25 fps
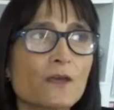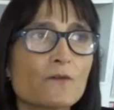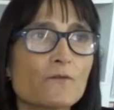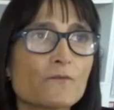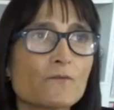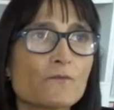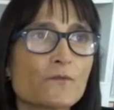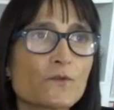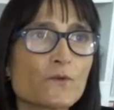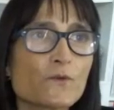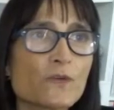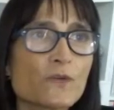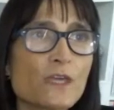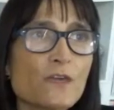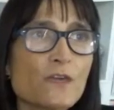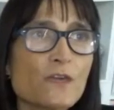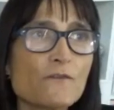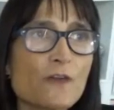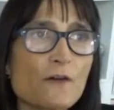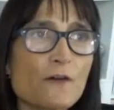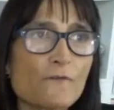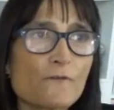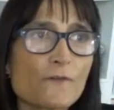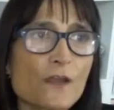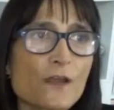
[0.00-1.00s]
to give
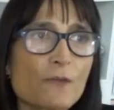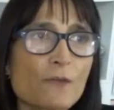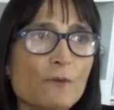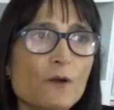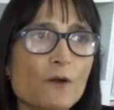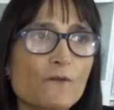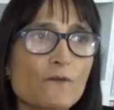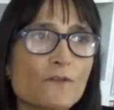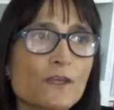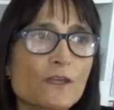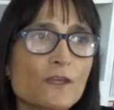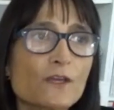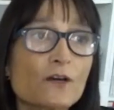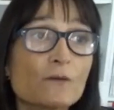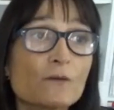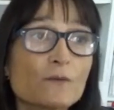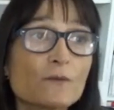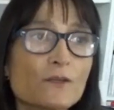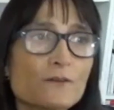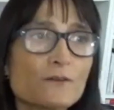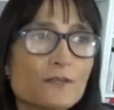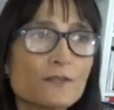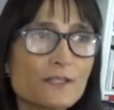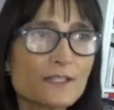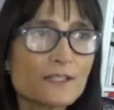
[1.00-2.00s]
that flavor of the
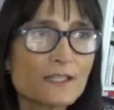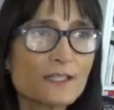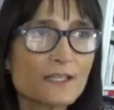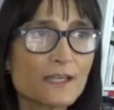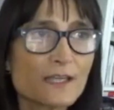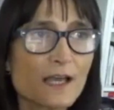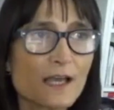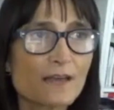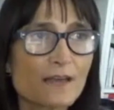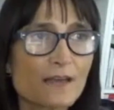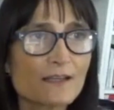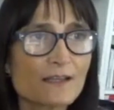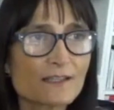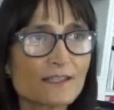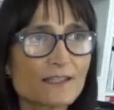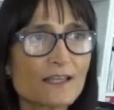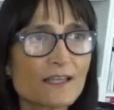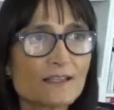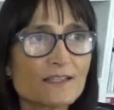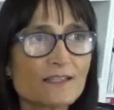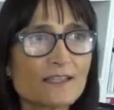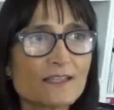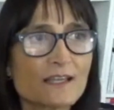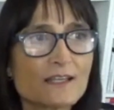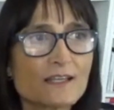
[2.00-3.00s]
community and that
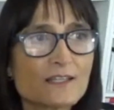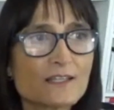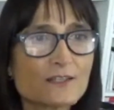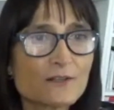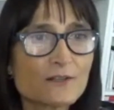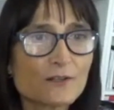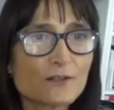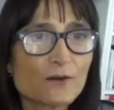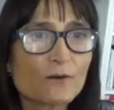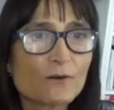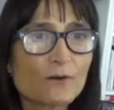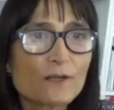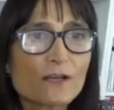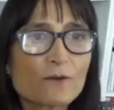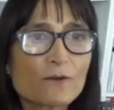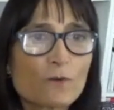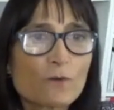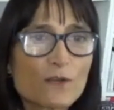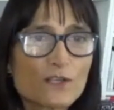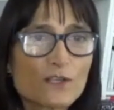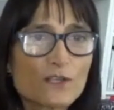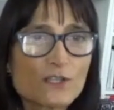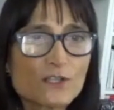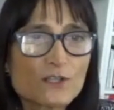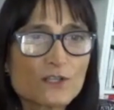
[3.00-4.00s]
sense that it's not only a
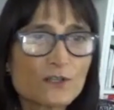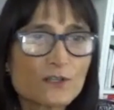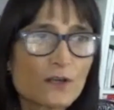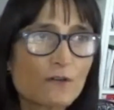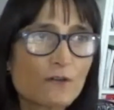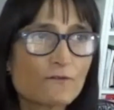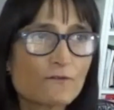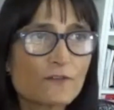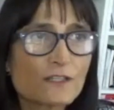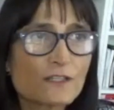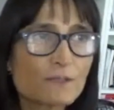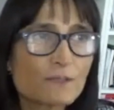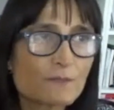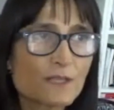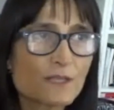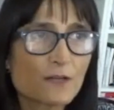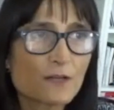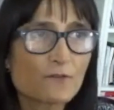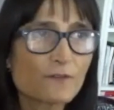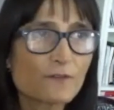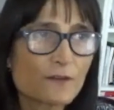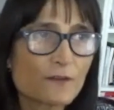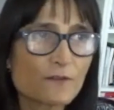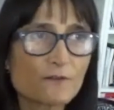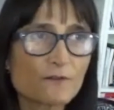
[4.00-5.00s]
question of victims and
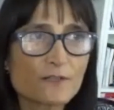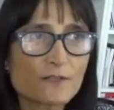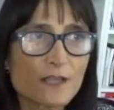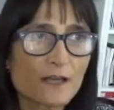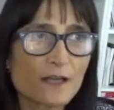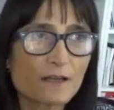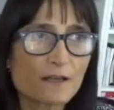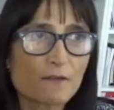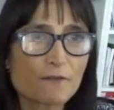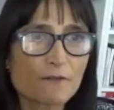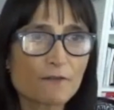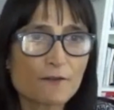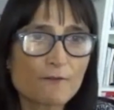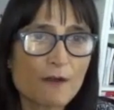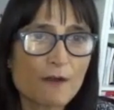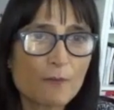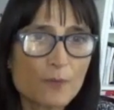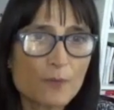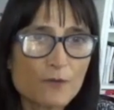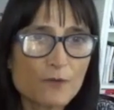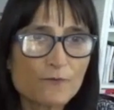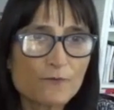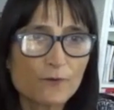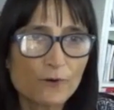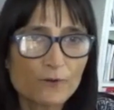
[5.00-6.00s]
offenders and a
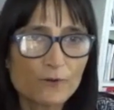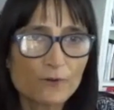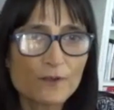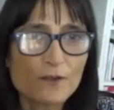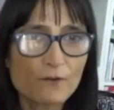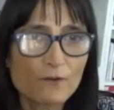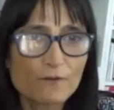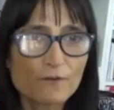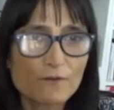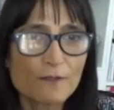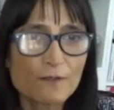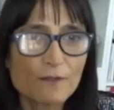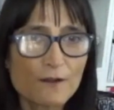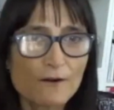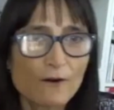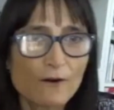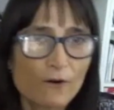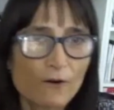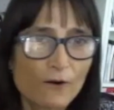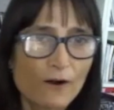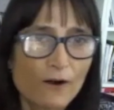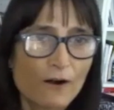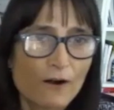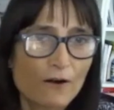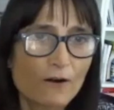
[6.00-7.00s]
therapy for the offender
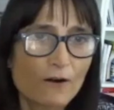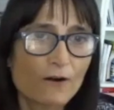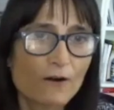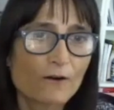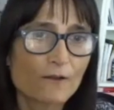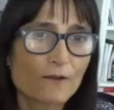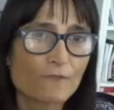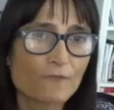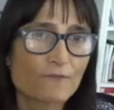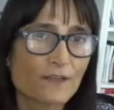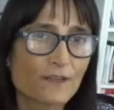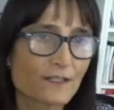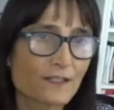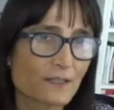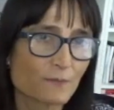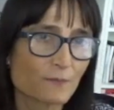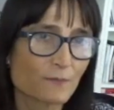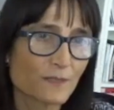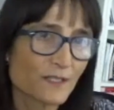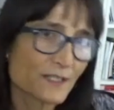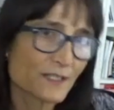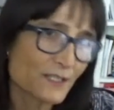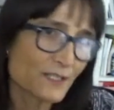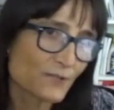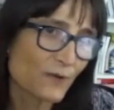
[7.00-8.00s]
or the victim,
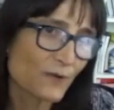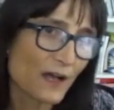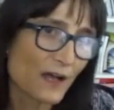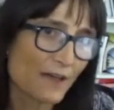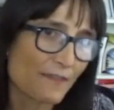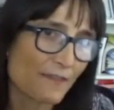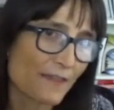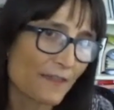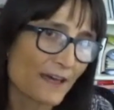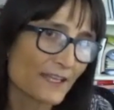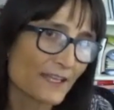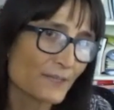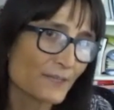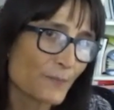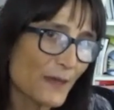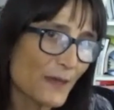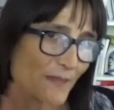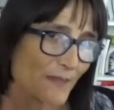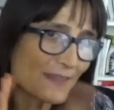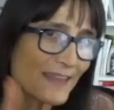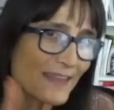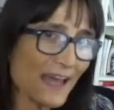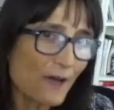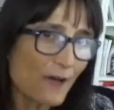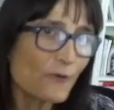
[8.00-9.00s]
just to add that. But
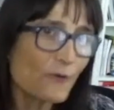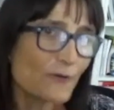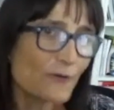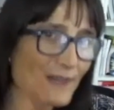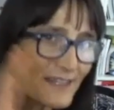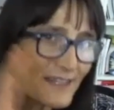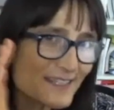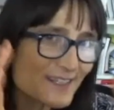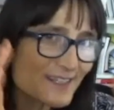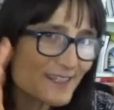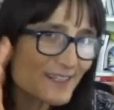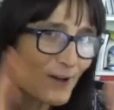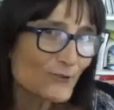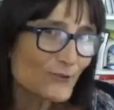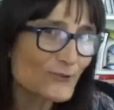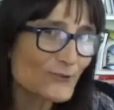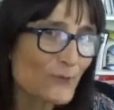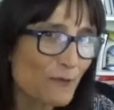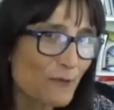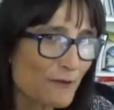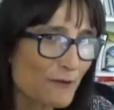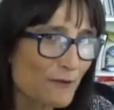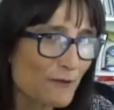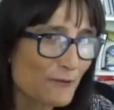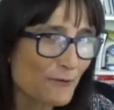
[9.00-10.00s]
now let's go to the
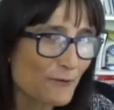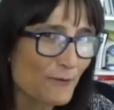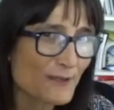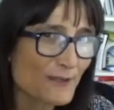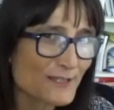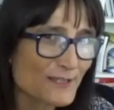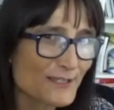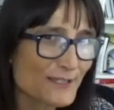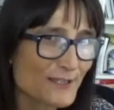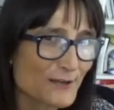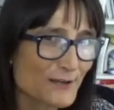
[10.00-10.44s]
third question.